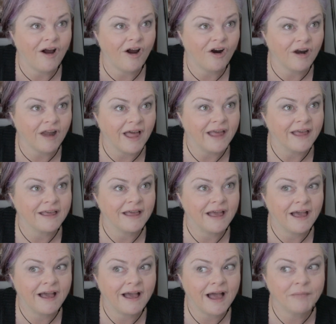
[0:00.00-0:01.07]
are like,
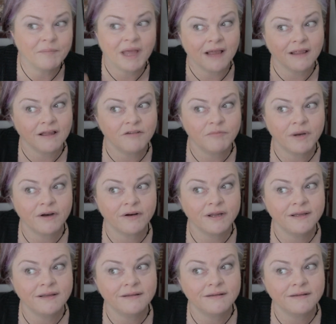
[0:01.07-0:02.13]
I love
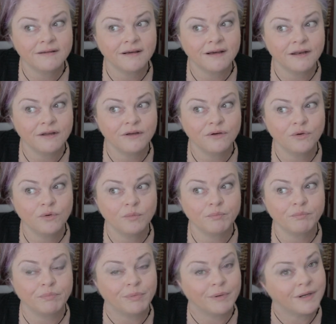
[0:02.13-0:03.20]
Meri, I do,
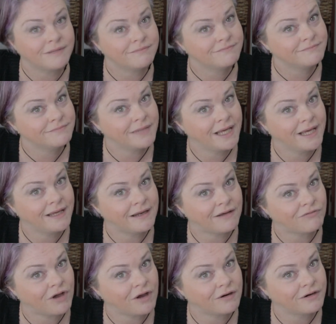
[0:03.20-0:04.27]
but man,
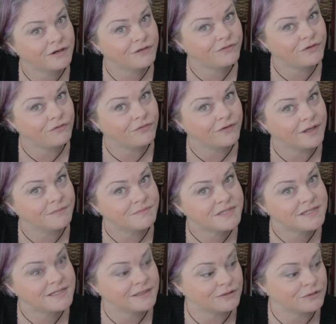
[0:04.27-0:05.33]
I've caught her in a few
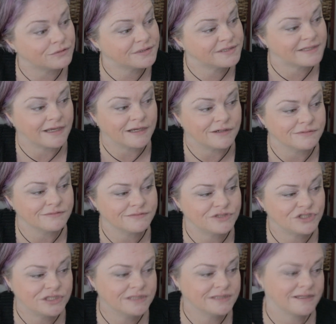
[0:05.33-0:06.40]
fibs too, so
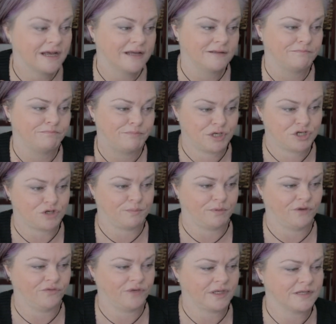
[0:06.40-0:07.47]
she is not picture
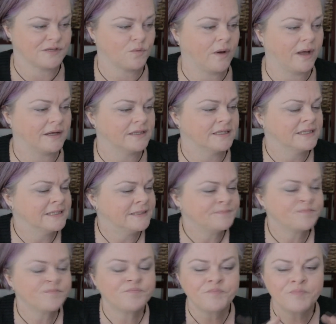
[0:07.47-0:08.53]
perfect as well.
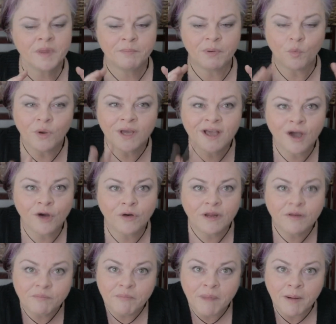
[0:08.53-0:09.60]
But when
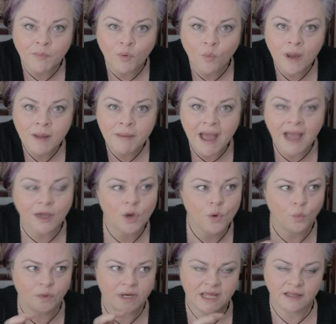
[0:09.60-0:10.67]
Cody, remember way back,
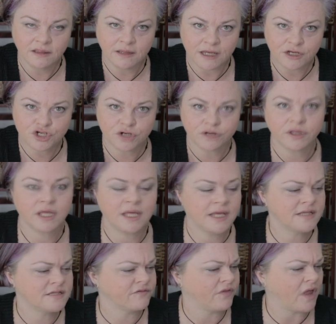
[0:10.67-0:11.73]
when he lectured the
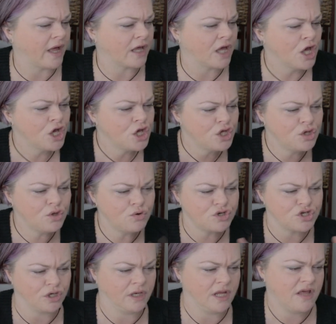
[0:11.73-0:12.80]
kids of like, you
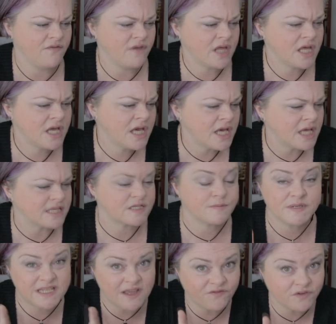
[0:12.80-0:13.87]
shouldn't even kiss,
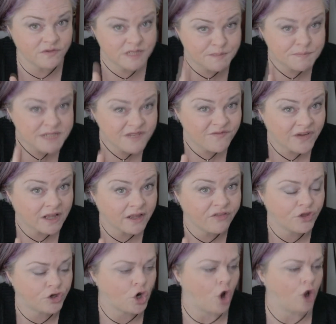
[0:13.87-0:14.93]
specifically
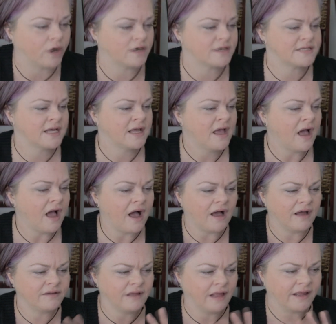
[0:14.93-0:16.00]
the daughters,
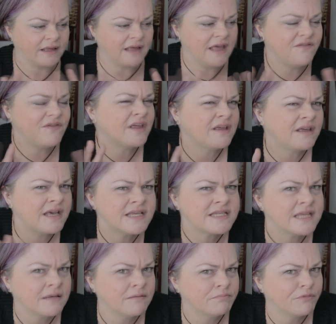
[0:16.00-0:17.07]
like even
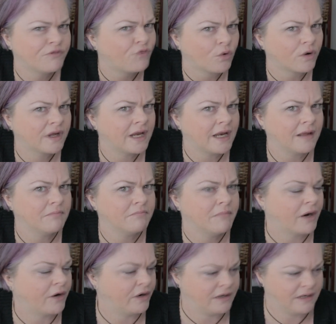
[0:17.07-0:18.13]
kissing before getting
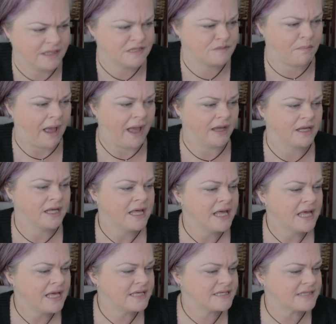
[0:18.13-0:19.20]
married is bad.
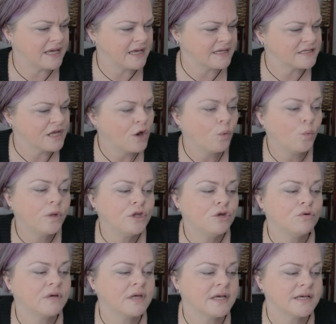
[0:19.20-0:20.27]
He says, when
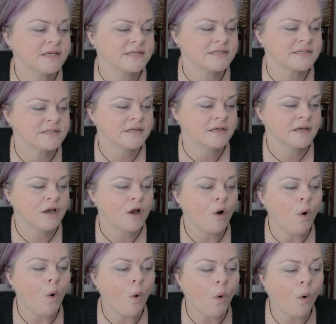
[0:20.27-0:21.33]
you kiss,
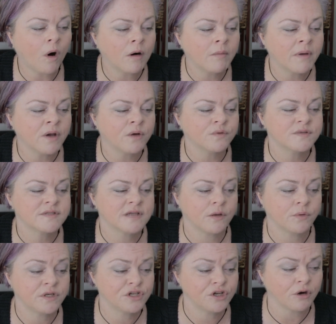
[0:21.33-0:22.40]
hormones
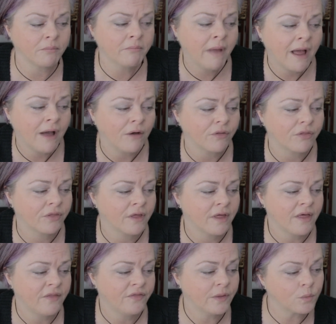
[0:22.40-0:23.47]
go into your mouth
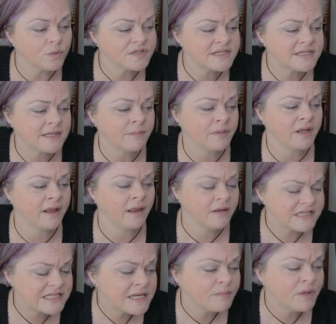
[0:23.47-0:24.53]
that will
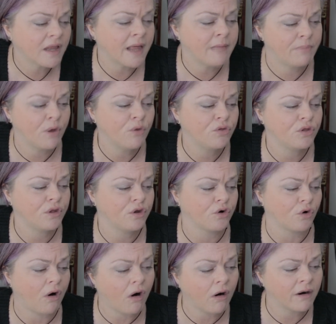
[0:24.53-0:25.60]
stimulate both
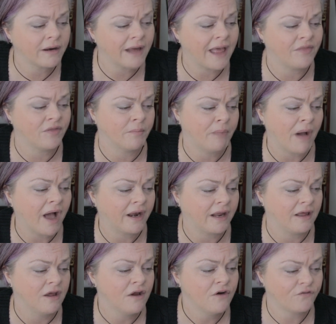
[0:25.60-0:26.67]
your heart and the
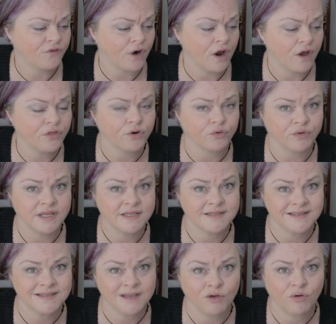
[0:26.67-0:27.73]
body for other
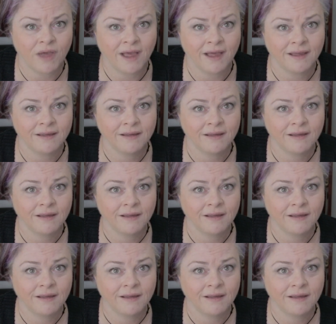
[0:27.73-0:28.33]
reasons, okay?